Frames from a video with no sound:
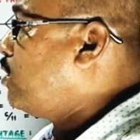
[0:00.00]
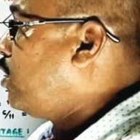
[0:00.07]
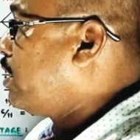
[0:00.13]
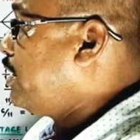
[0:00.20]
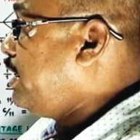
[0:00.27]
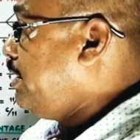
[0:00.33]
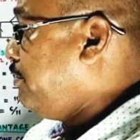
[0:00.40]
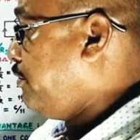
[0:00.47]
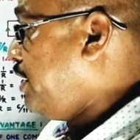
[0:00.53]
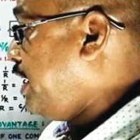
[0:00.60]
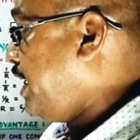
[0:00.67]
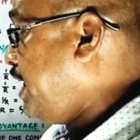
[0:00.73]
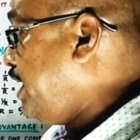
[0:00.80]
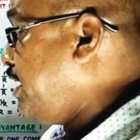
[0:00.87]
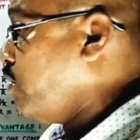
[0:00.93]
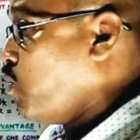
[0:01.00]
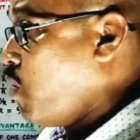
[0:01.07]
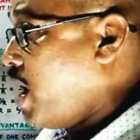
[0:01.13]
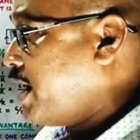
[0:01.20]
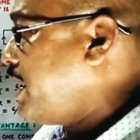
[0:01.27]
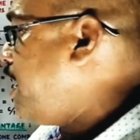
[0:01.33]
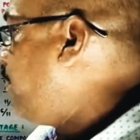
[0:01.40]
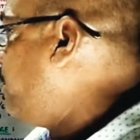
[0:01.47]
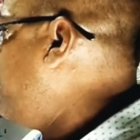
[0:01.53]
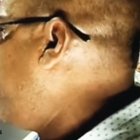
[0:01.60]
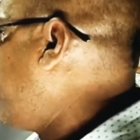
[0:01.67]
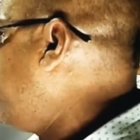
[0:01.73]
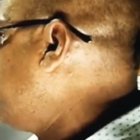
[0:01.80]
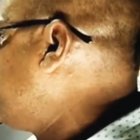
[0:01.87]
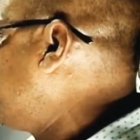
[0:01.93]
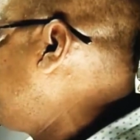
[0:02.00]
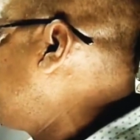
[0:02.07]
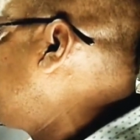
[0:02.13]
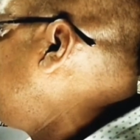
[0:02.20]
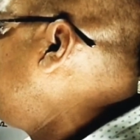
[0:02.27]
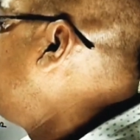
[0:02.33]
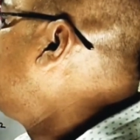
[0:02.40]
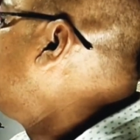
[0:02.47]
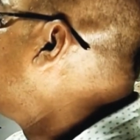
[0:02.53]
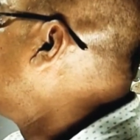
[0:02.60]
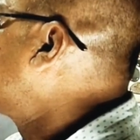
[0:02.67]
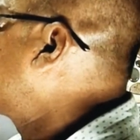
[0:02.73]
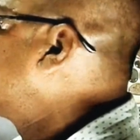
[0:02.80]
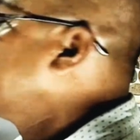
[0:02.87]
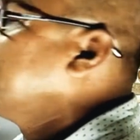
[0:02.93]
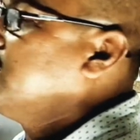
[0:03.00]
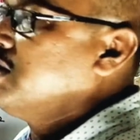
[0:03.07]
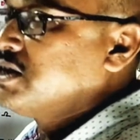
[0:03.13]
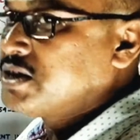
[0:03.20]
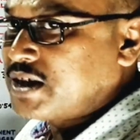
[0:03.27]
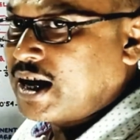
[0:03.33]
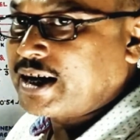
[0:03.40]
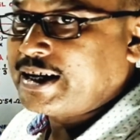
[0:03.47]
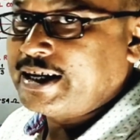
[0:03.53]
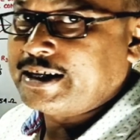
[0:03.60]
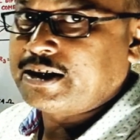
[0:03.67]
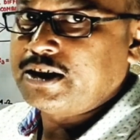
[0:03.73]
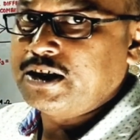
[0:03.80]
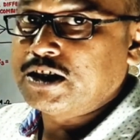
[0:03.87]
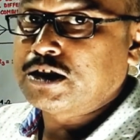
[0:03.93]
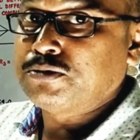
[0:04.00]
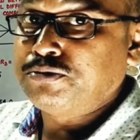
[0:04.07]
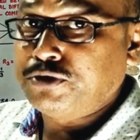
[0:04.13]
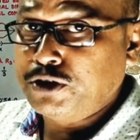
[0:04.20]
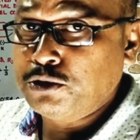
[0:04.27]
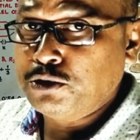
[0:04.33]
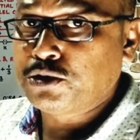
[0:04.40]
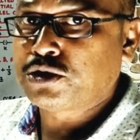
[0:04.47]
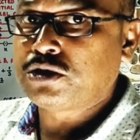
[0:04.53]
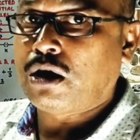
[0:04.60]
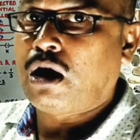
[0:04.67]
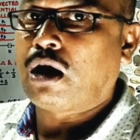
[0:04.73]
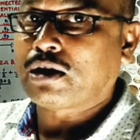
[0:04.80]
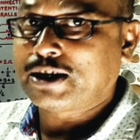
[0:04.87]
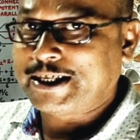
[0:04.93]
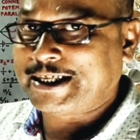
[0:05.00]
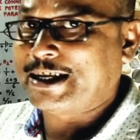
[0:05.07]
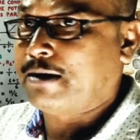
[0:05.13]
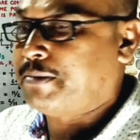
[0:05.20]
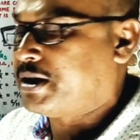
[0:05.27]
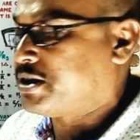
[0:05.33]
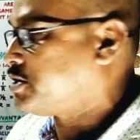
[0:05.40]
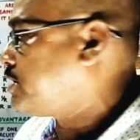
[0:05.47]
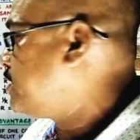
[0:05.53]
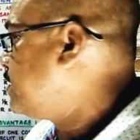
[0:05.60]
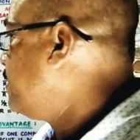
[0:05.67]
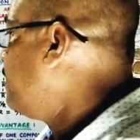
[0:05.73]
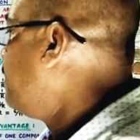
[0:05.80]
or if any one appliances in this circuit is fused or damaged,